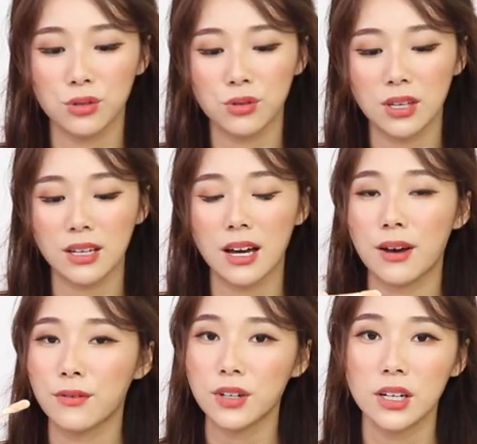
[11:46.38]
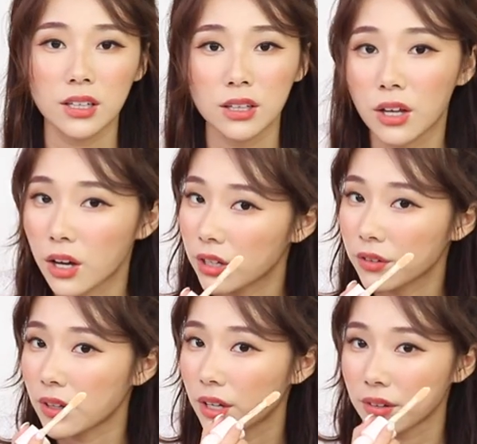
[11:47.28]
you can cover a lot of
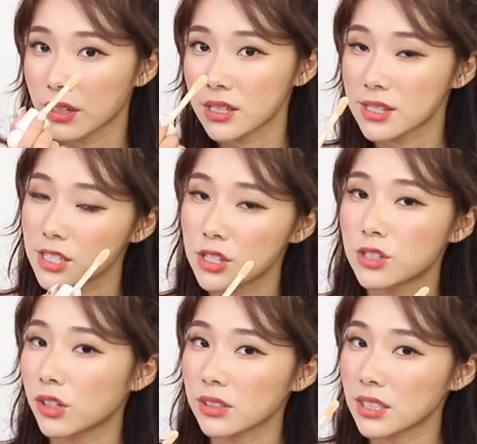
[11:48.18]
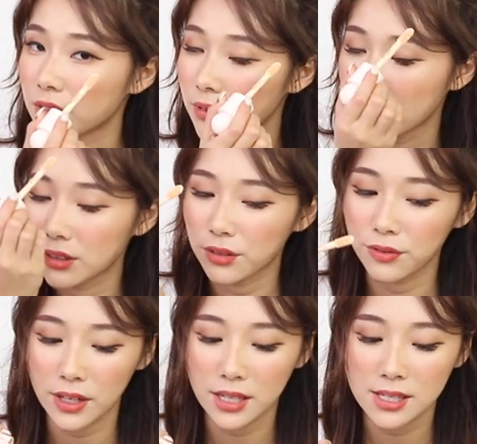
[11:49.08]
areas, just dot it around your
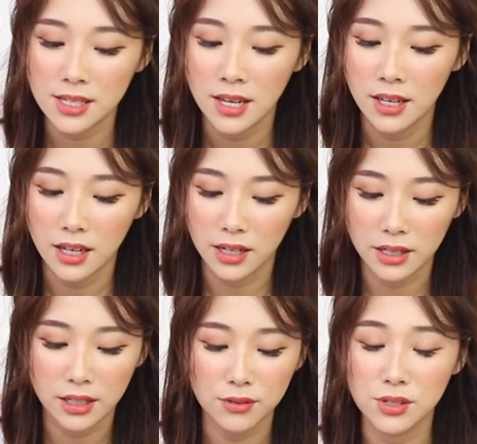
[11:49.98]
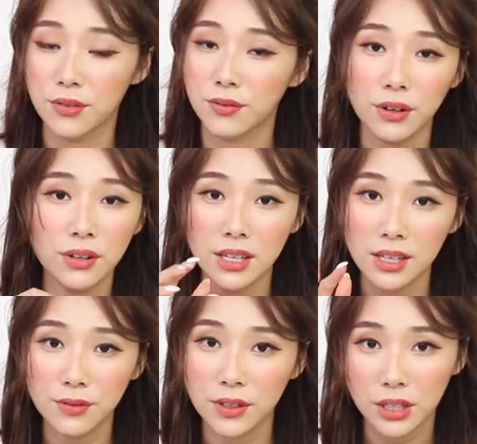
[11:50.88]
face. It gives you a very
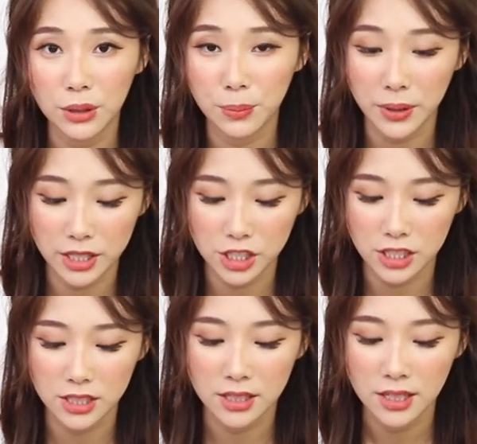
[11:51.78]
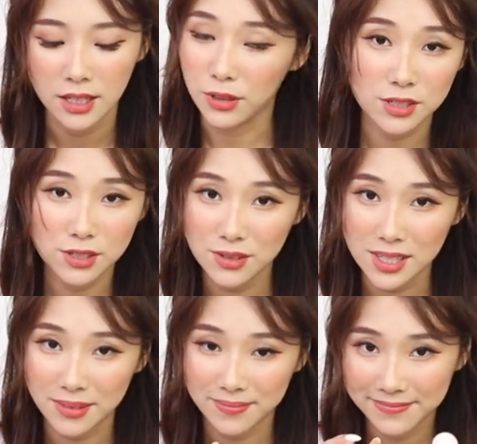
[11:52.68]
even complexion once you use
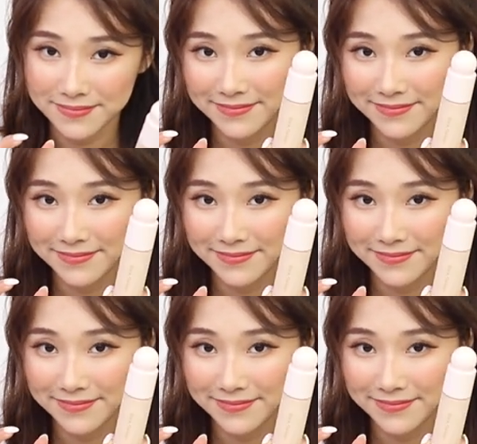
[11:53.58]
it.